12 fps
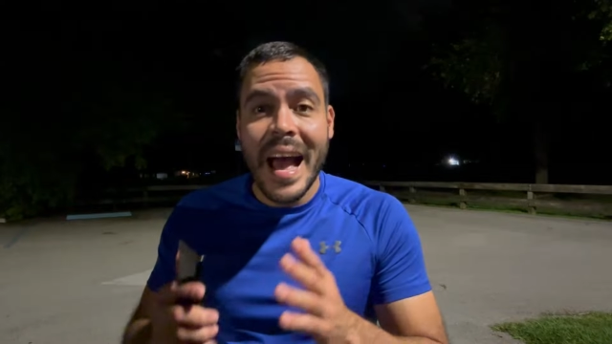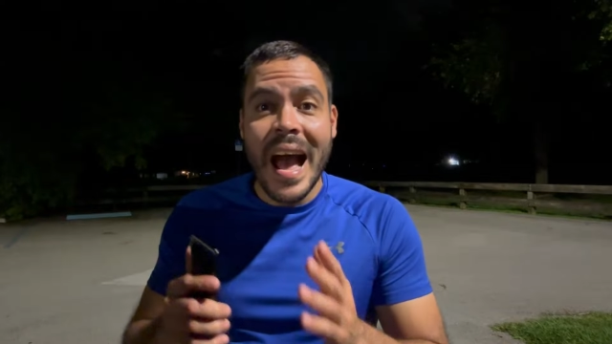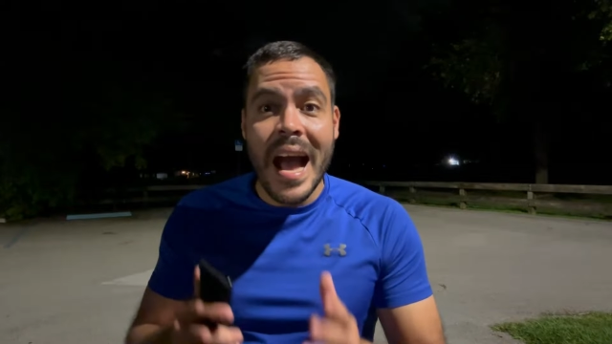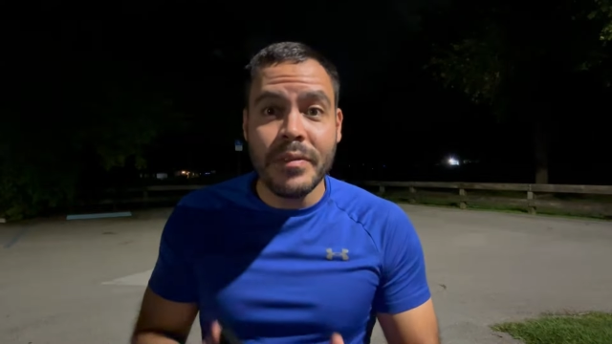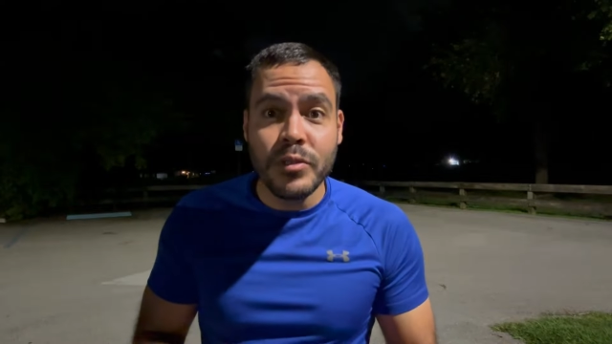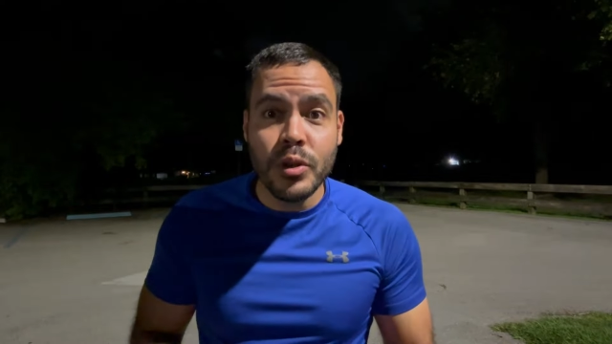
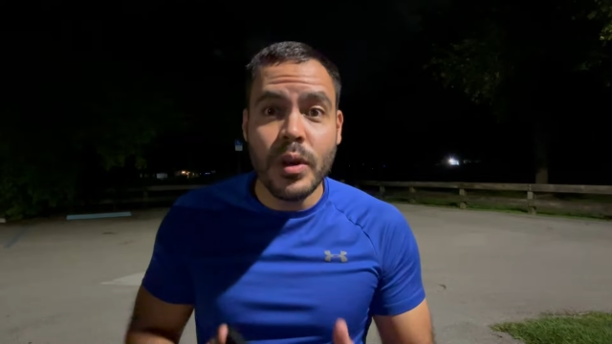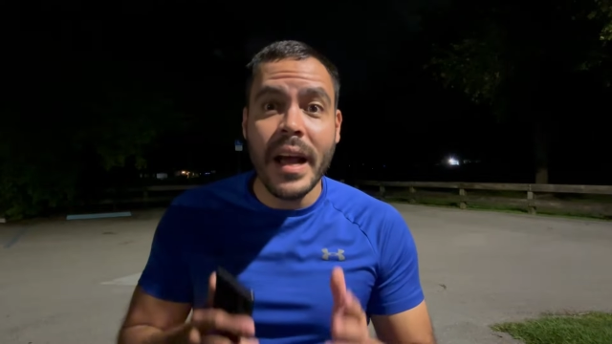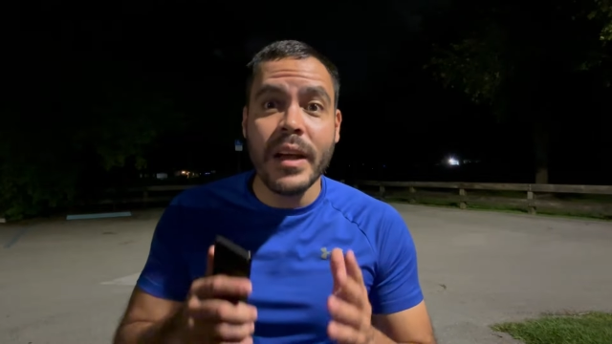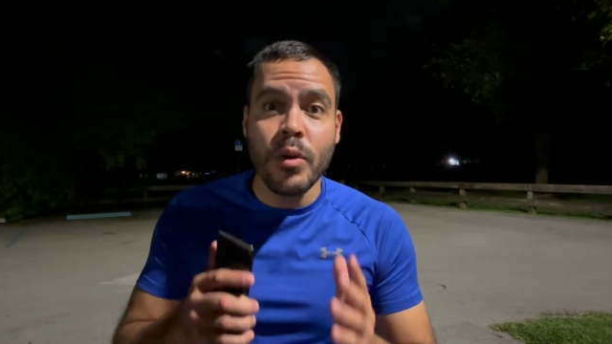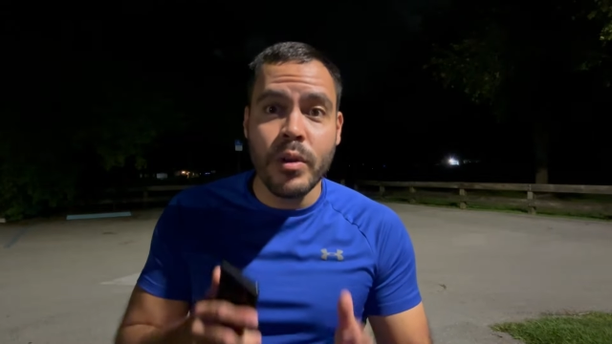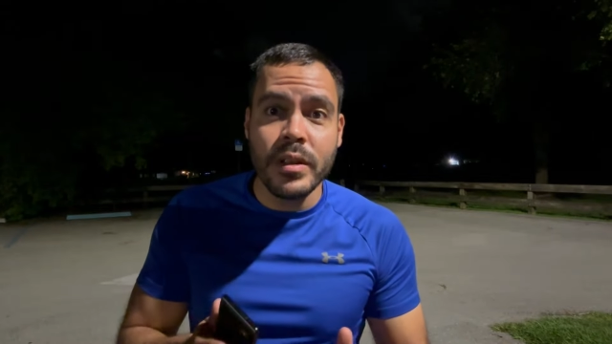After I
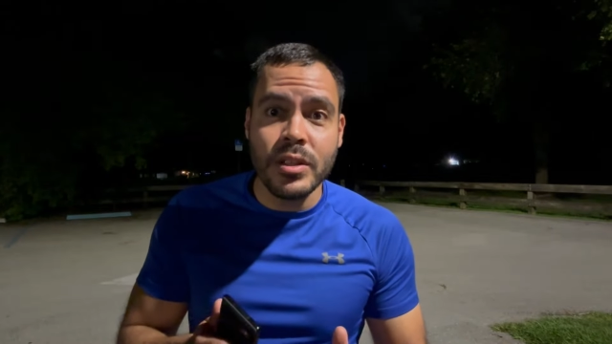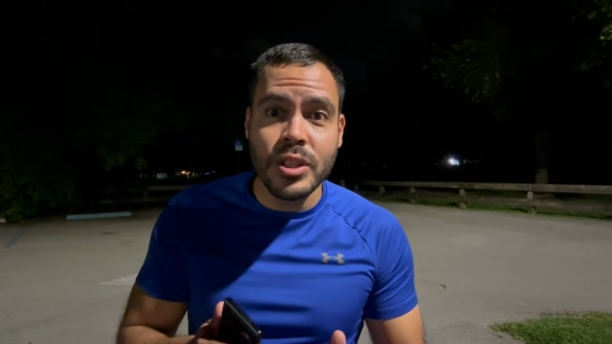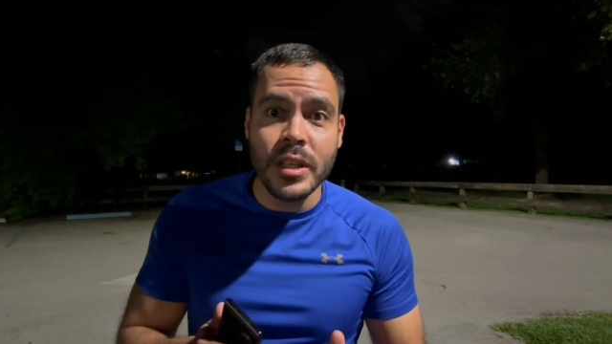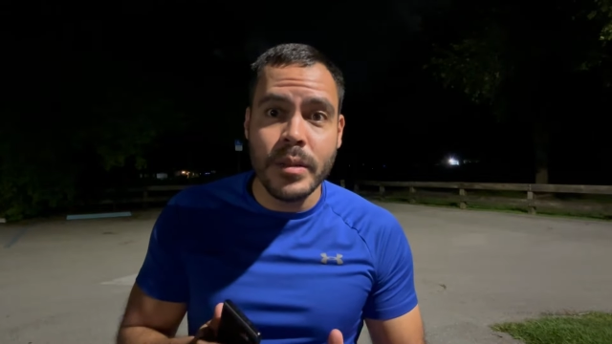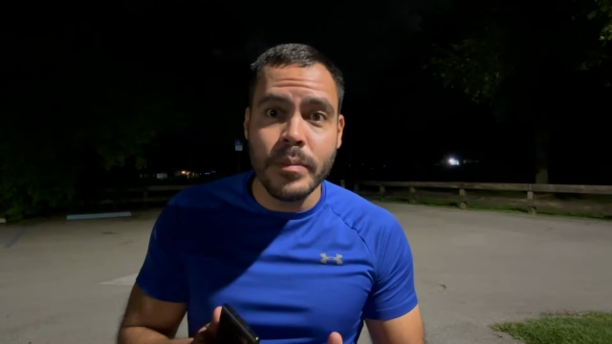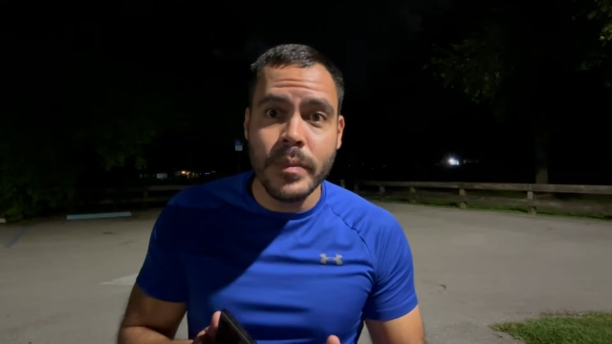go to the
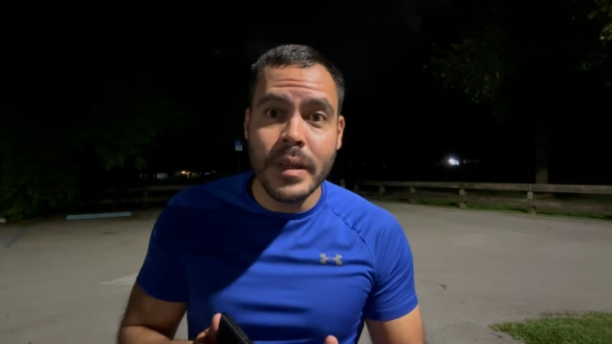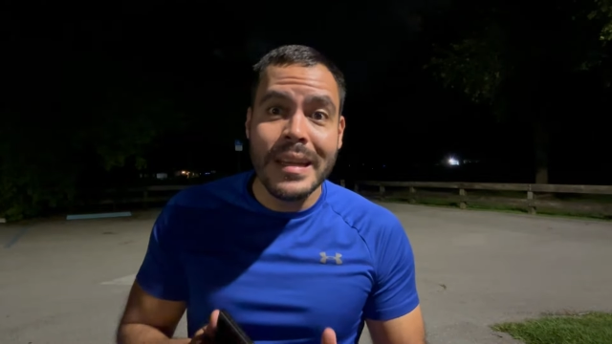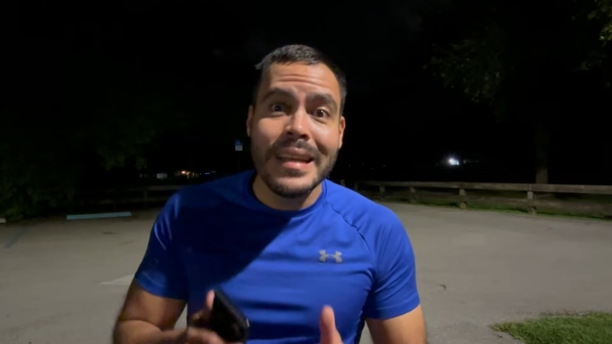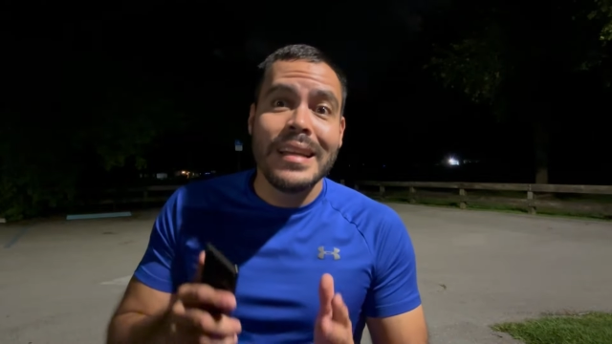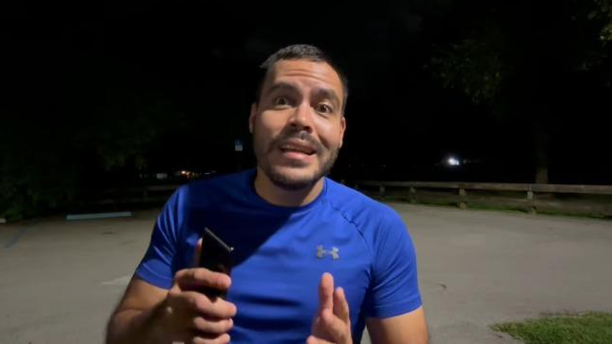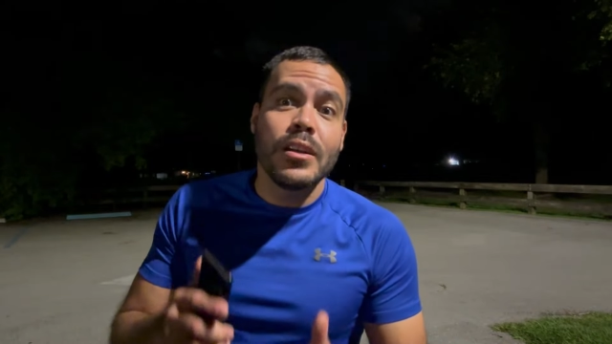gym,
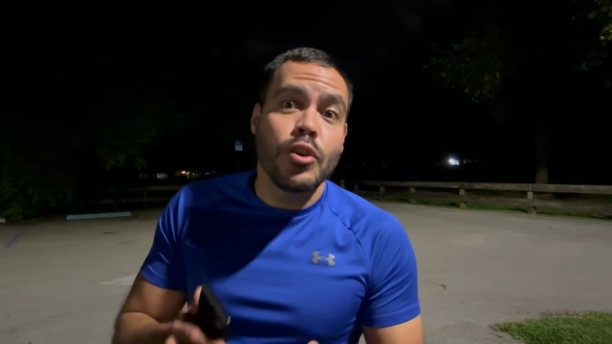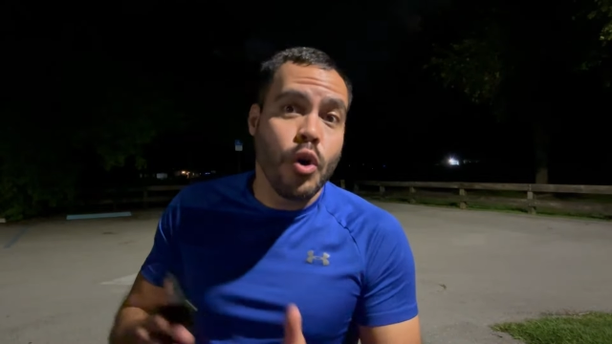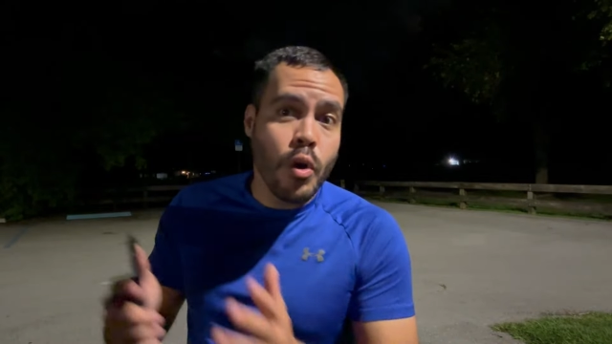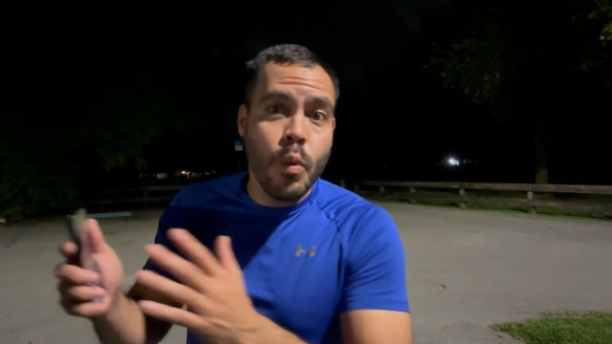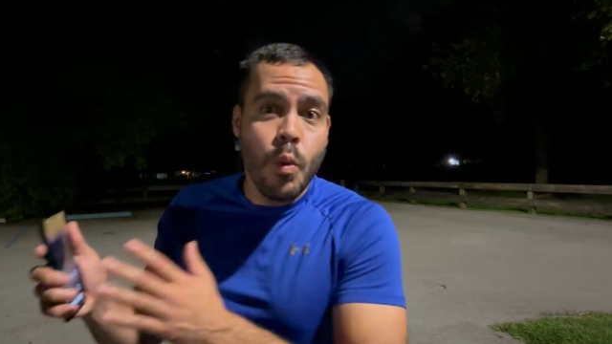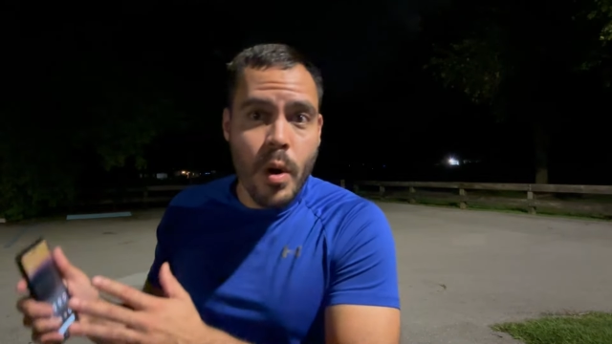go
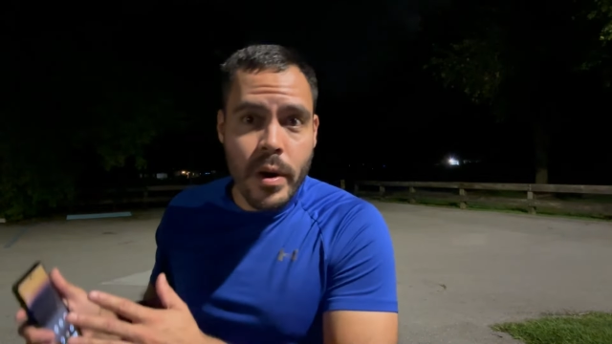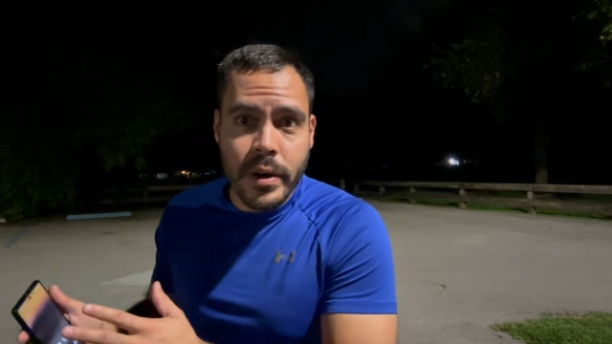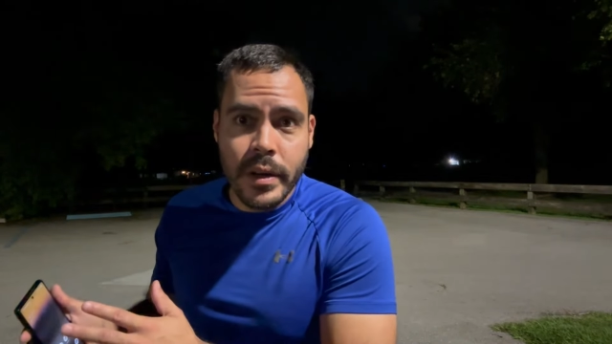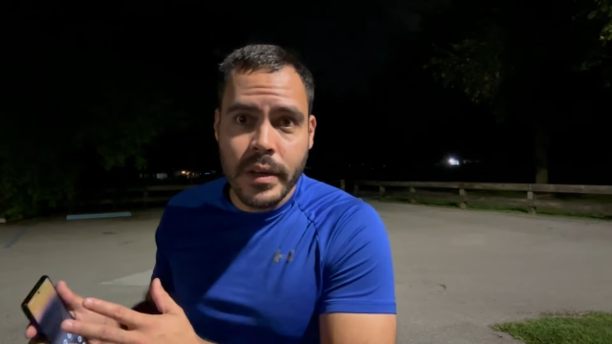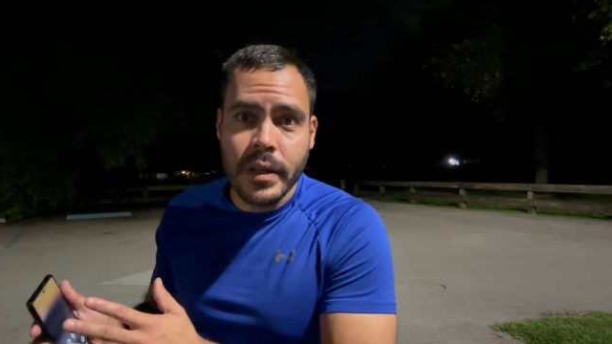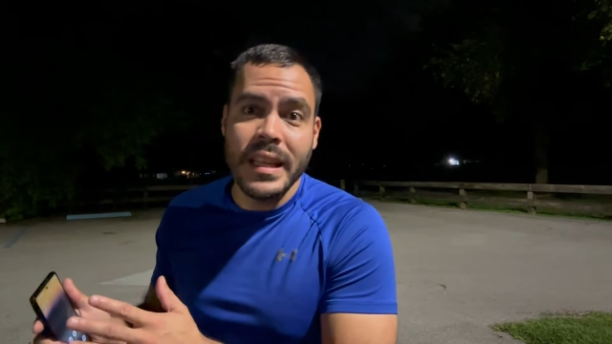to work
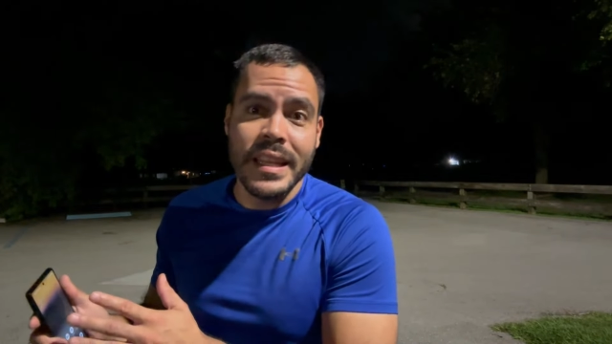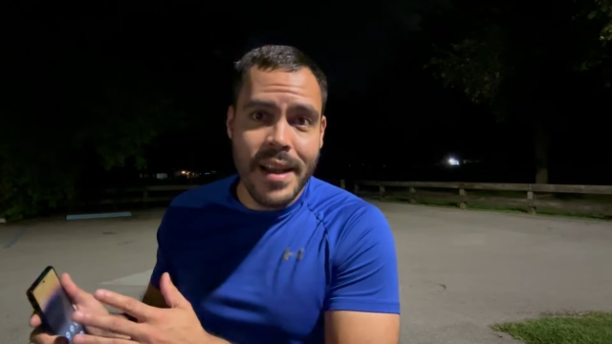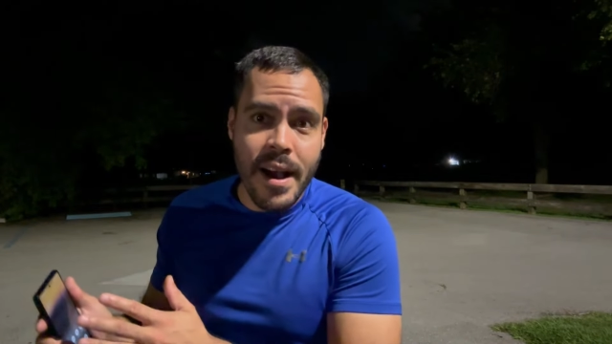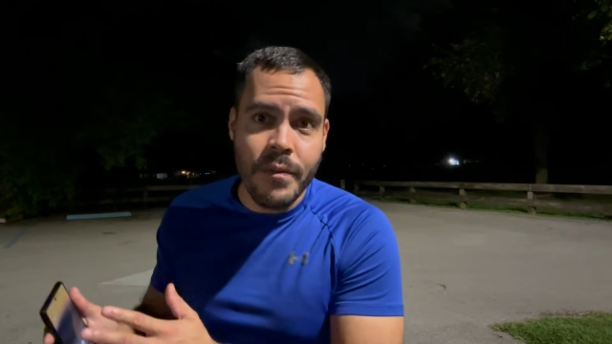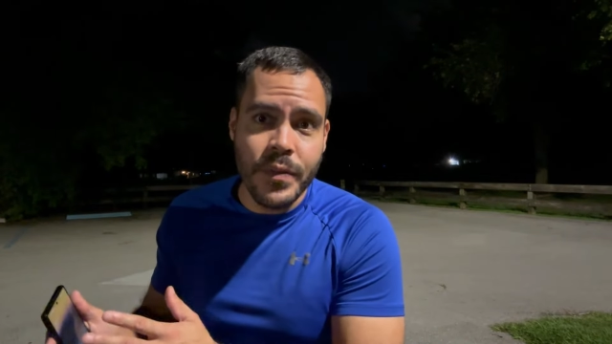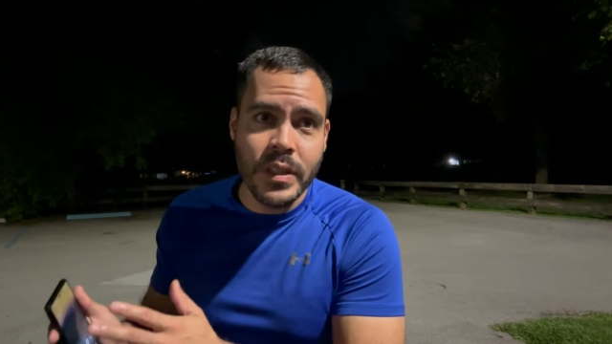in the
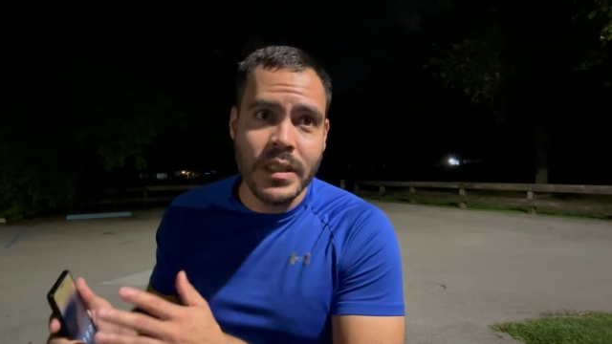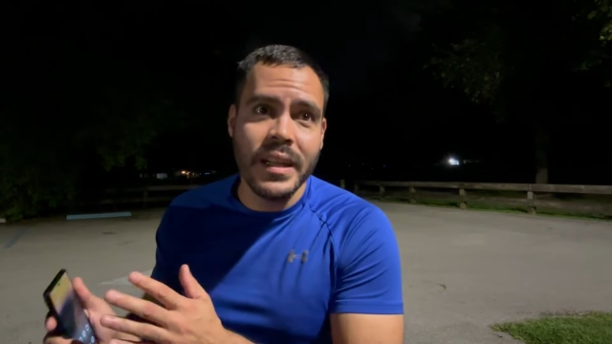office,